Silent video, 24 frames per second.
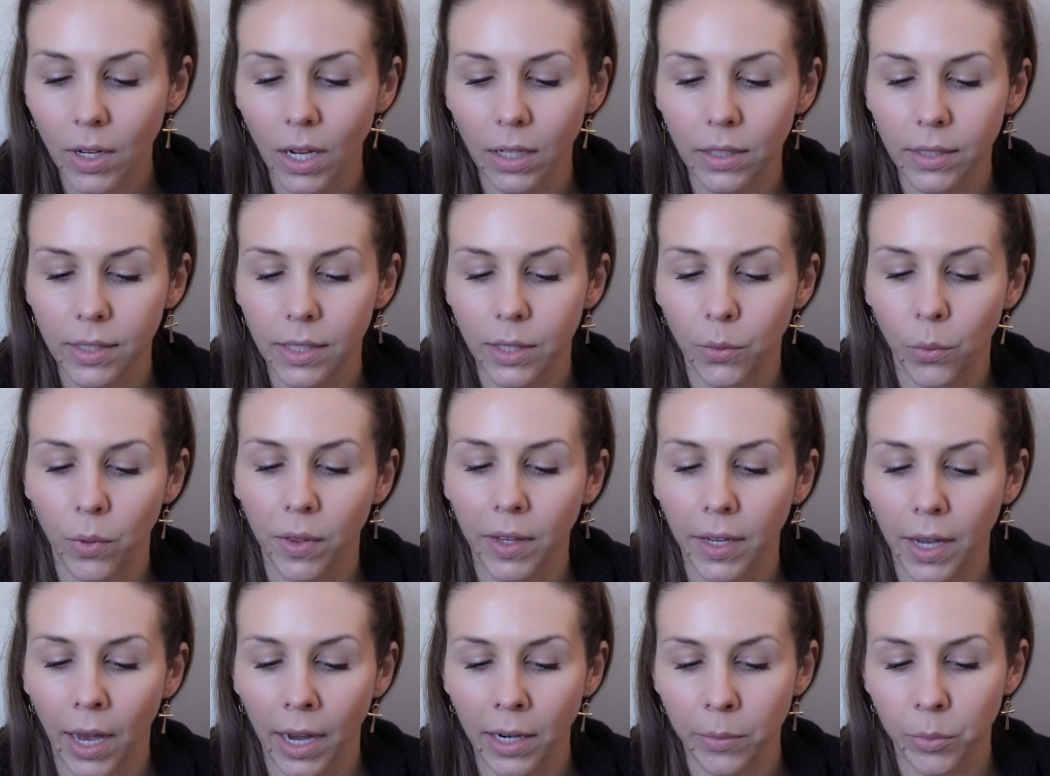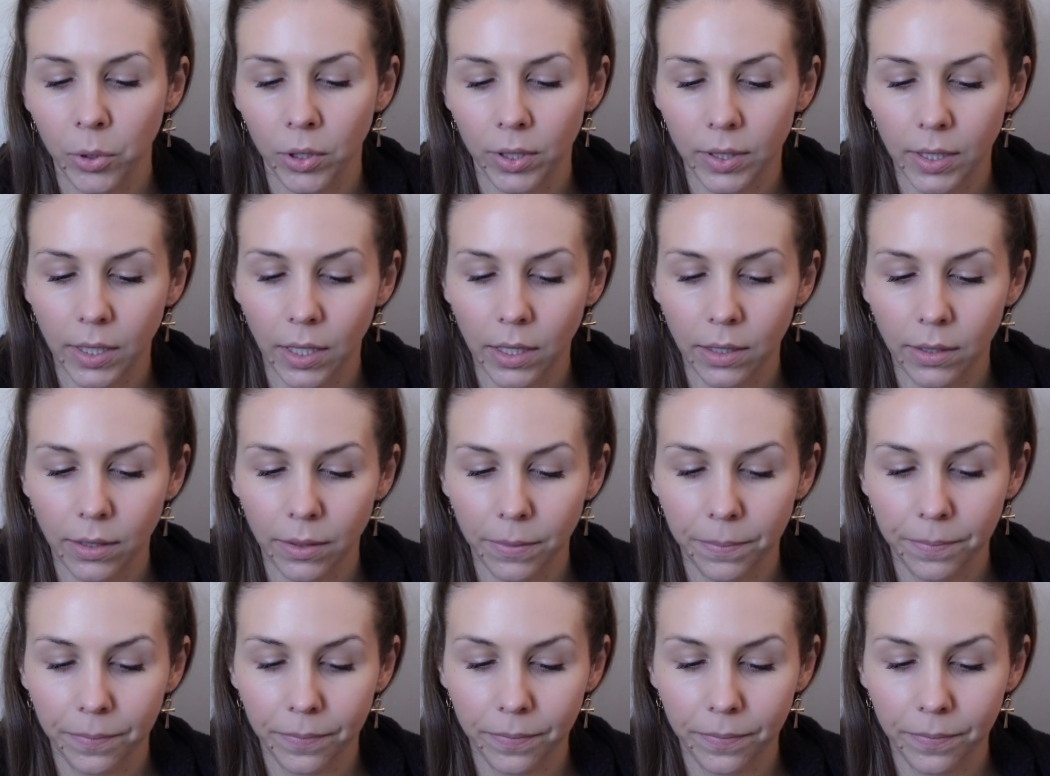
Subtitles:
Let's see what the guidebook says.